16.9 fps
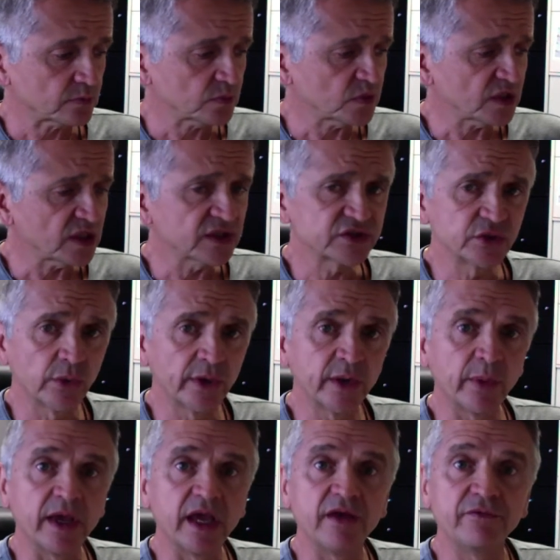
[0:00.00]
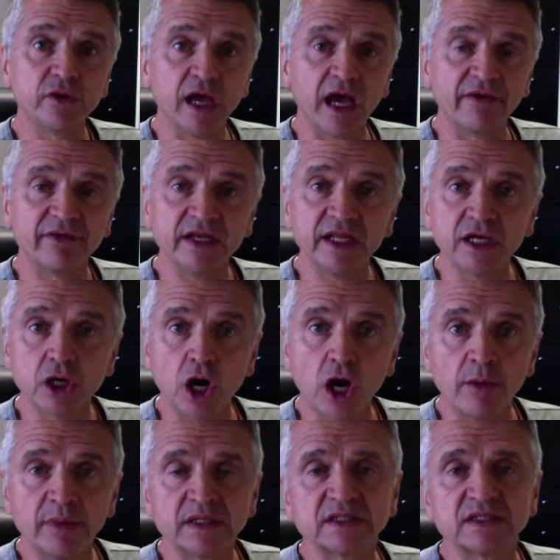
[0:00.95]
So anyway, if you have any
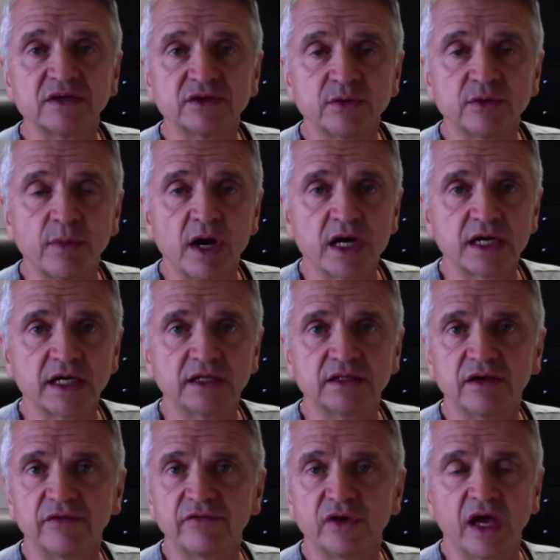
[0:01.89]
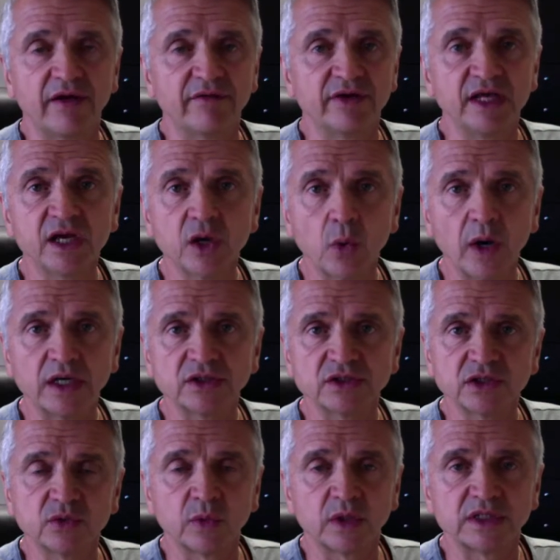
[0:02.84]
comments on the market, if you have any
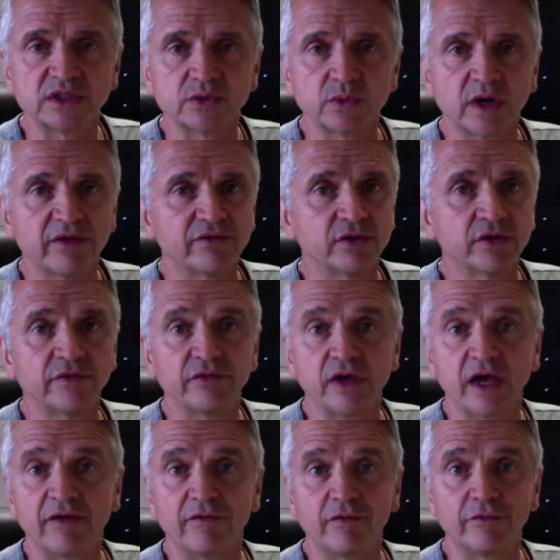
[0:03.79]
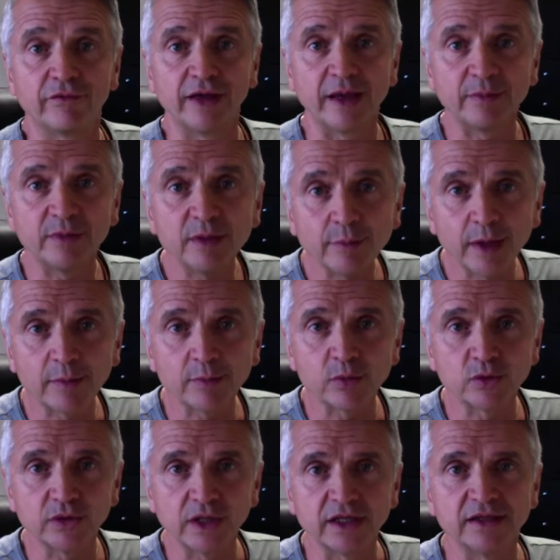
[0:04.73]
question whatsoever, if you have a family
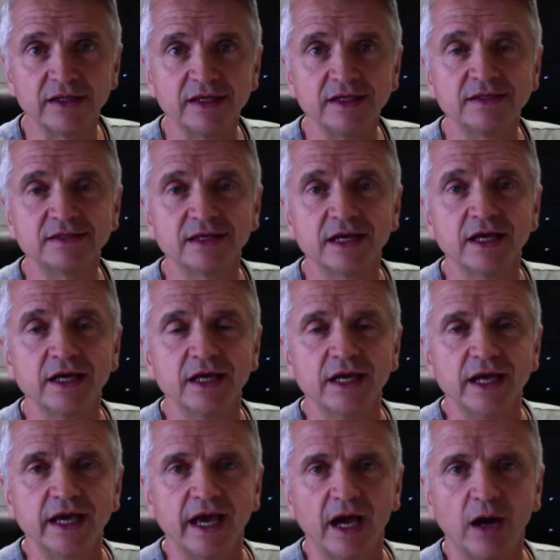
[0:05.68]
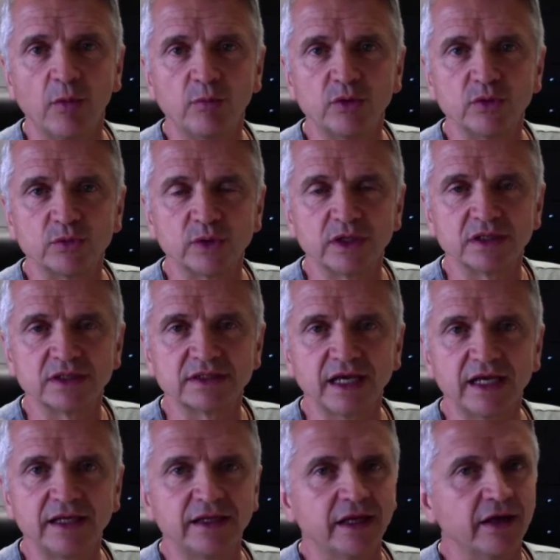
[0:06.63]
member that needs help with real
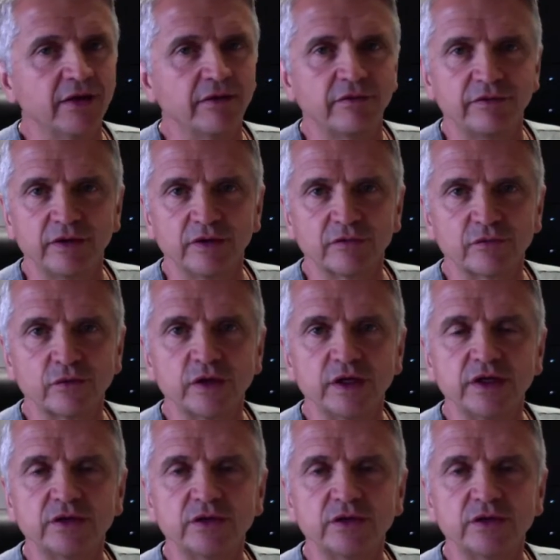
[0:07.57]
estate, feel free